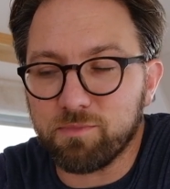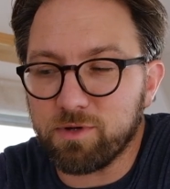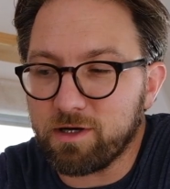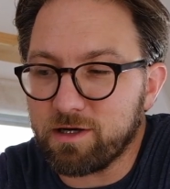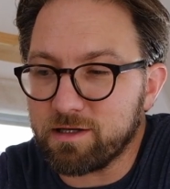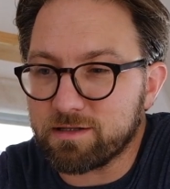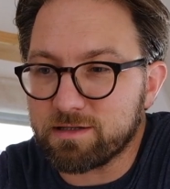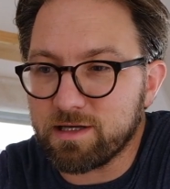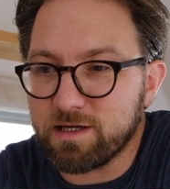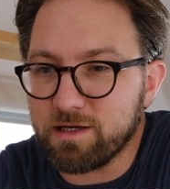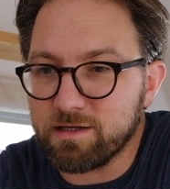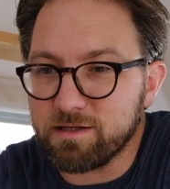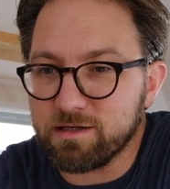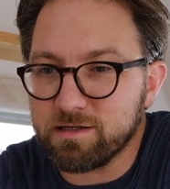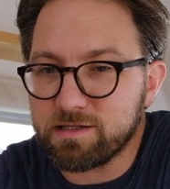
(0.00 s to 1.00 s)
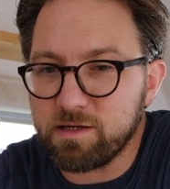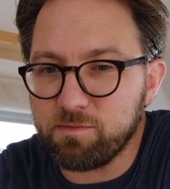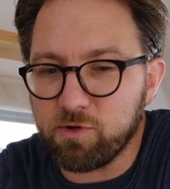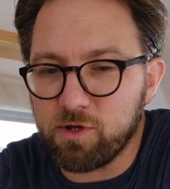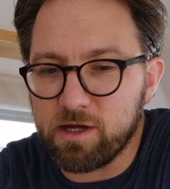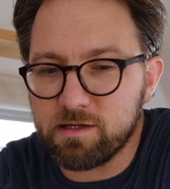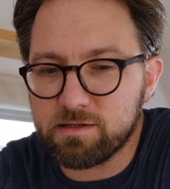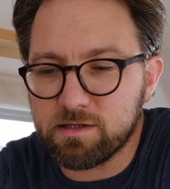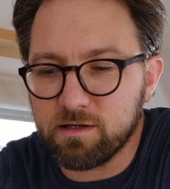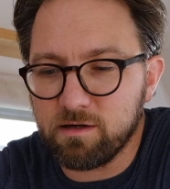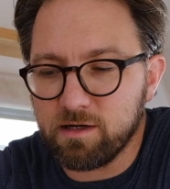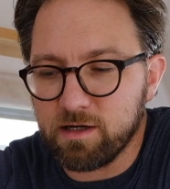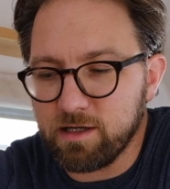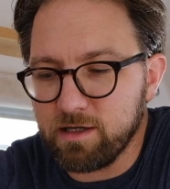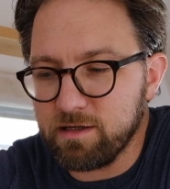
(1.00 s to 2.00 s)
but the simple
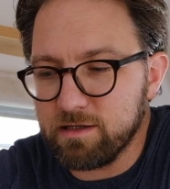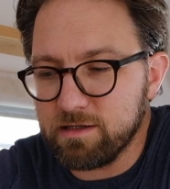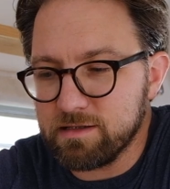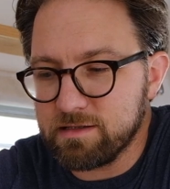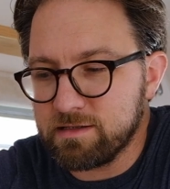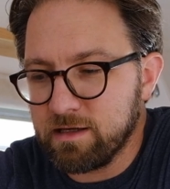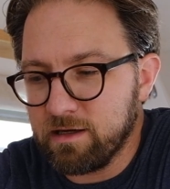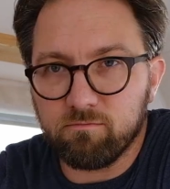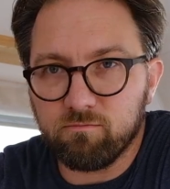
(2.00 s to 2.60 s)
answer is